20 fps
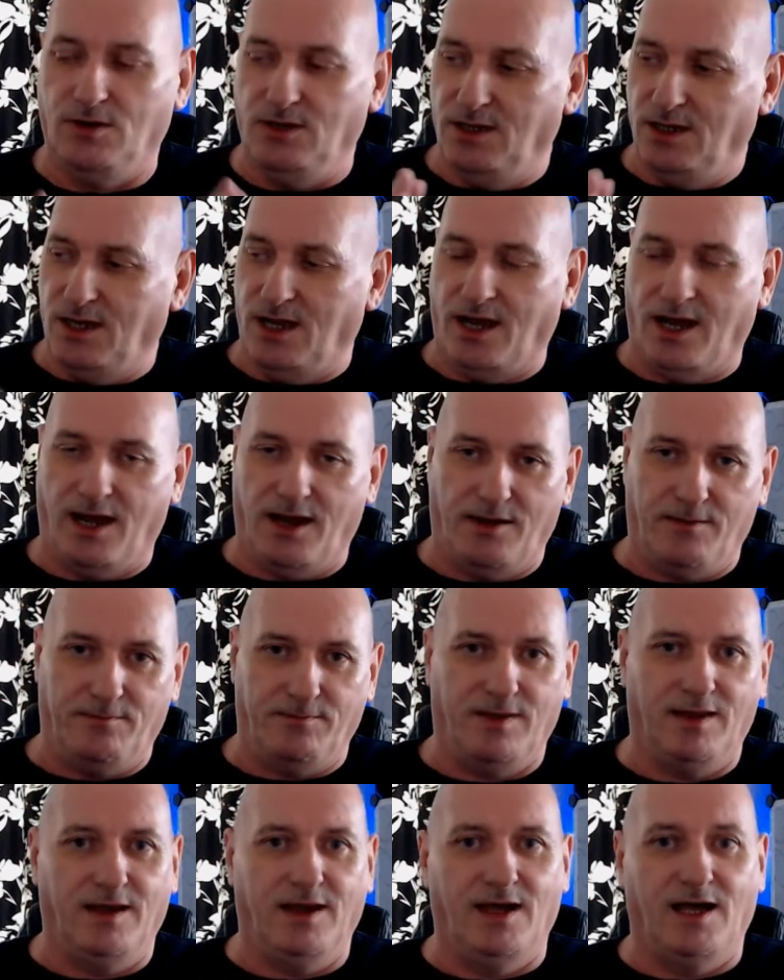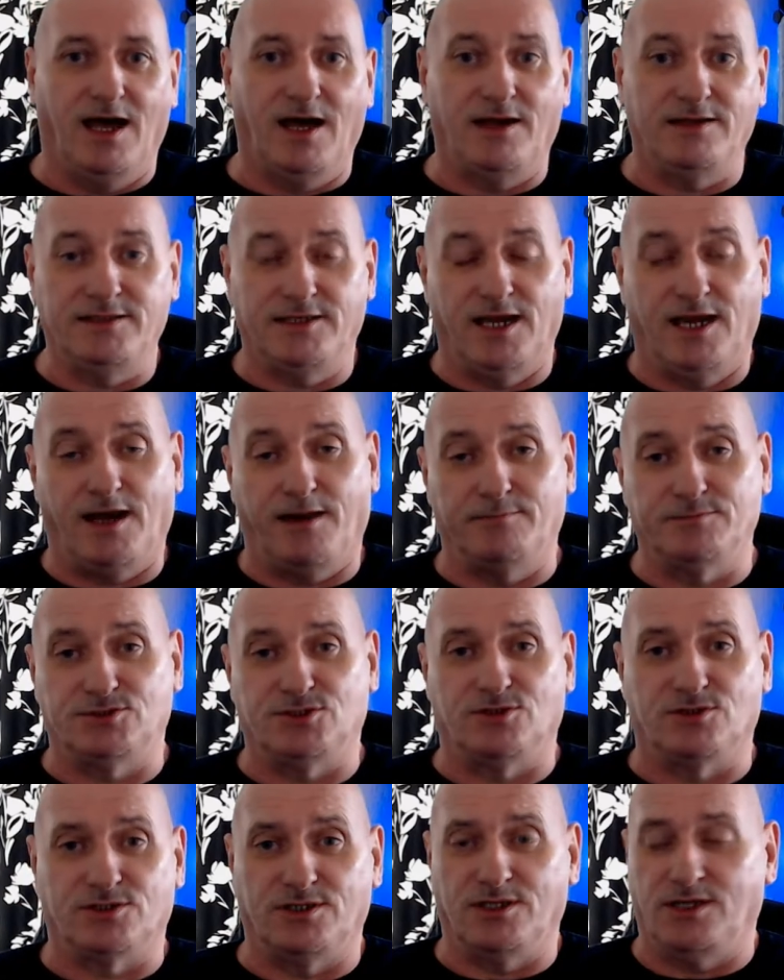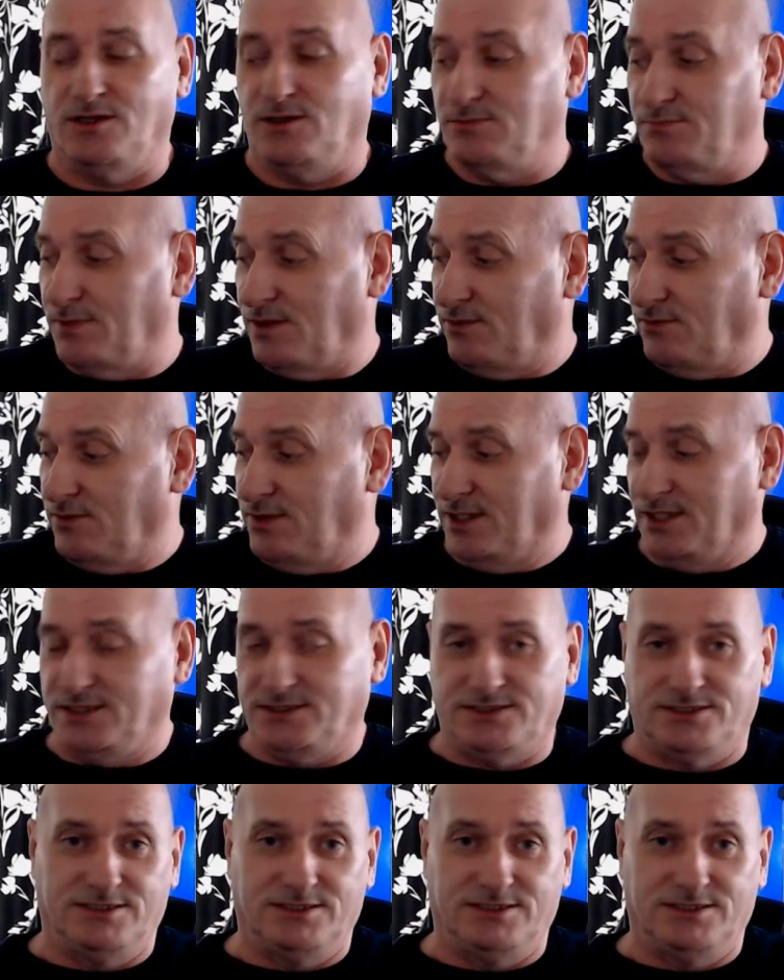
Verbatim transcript: Um, and yeah, I'm talking about this.